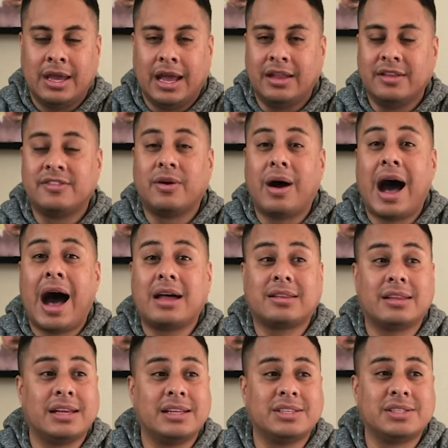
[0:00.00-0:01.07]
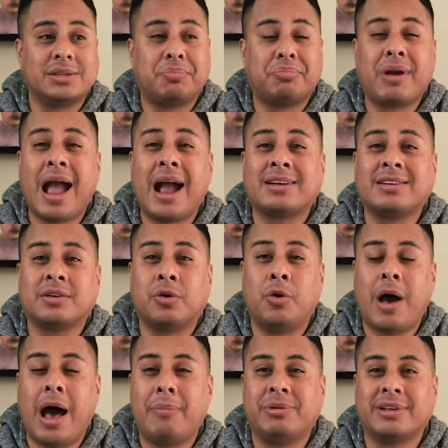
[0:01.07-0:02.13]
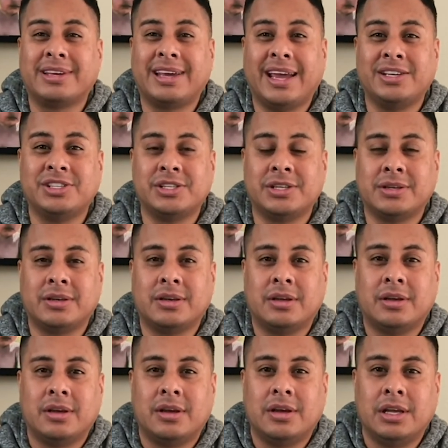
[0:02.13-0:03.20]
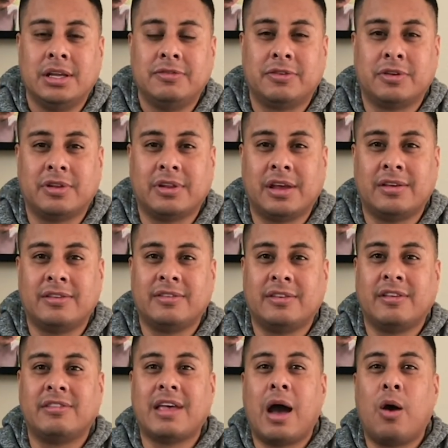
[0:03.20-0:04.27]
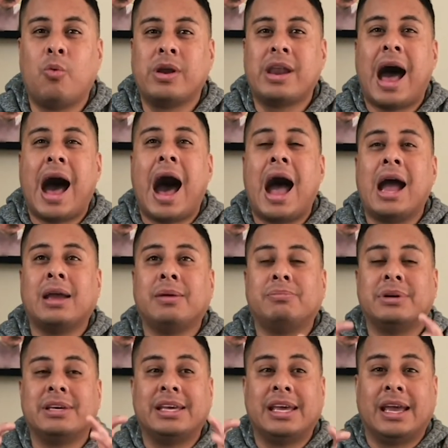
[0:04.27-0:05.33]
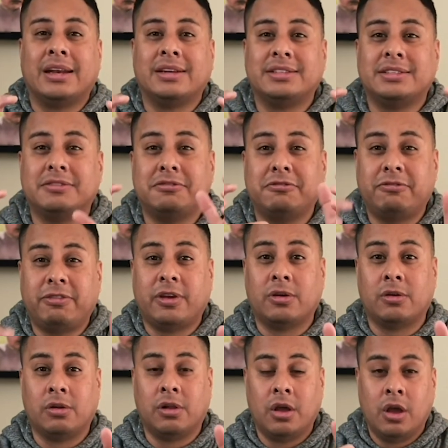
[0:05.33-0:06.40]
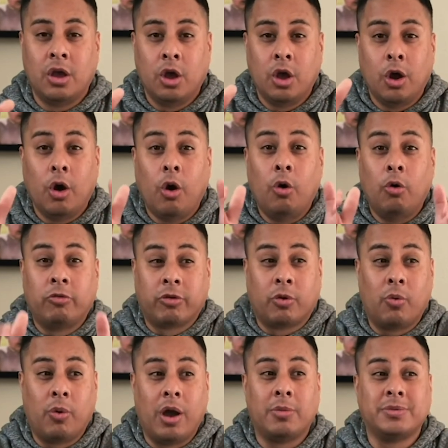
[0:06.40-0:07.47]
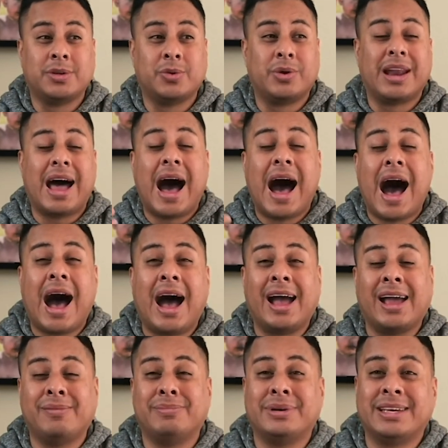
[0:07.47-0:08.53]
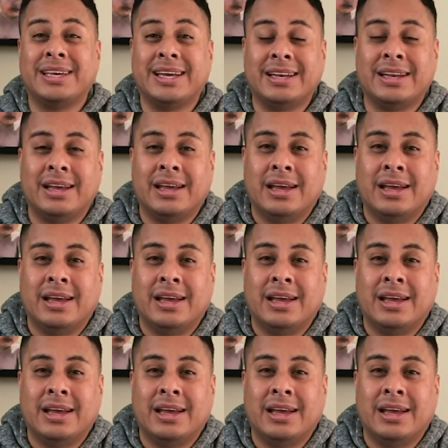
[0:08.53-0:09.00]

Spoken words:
And so I think just a practical application for this is that when I begin to feel overwhelmed, and when I begin